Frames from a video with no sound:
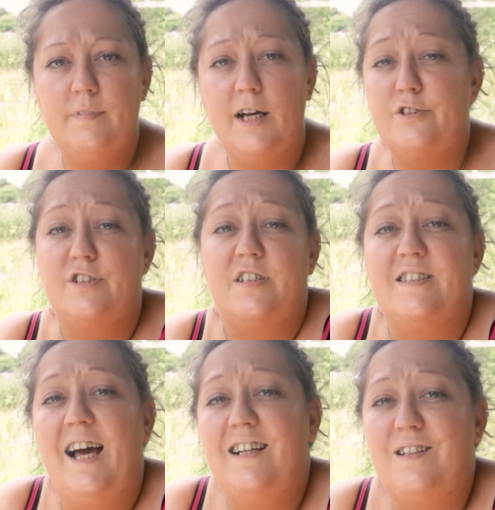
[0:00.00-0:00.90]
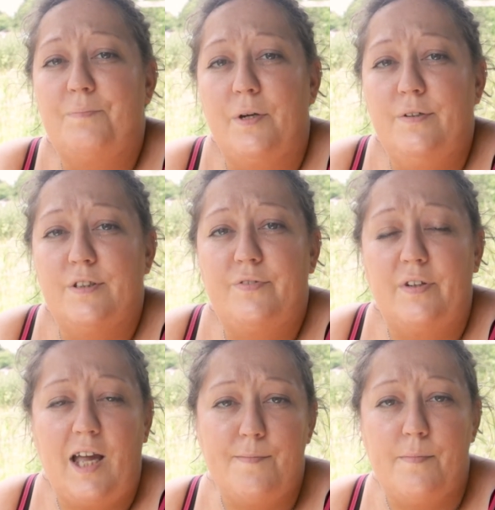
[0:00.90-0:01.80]
And just as an added bonus for
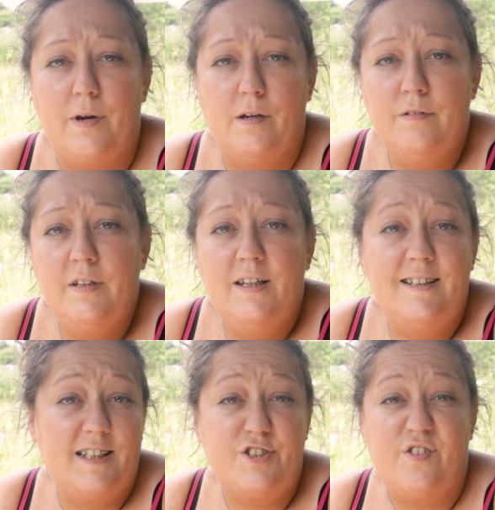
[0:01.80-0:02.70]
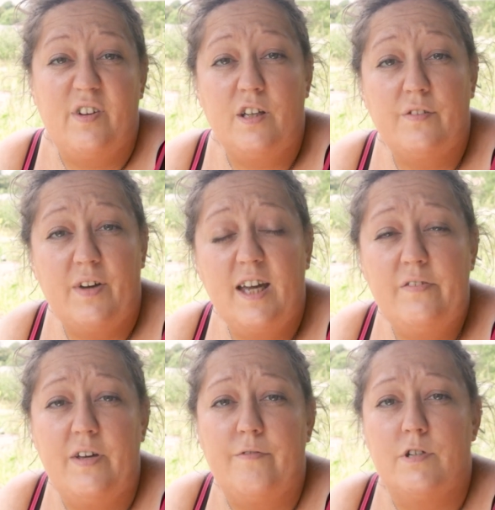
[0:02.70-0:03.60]
chamomile, it's actually really good for hay
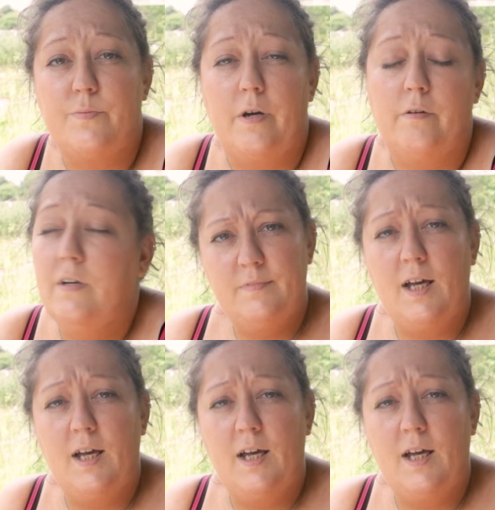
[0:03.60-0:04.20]
fever as well.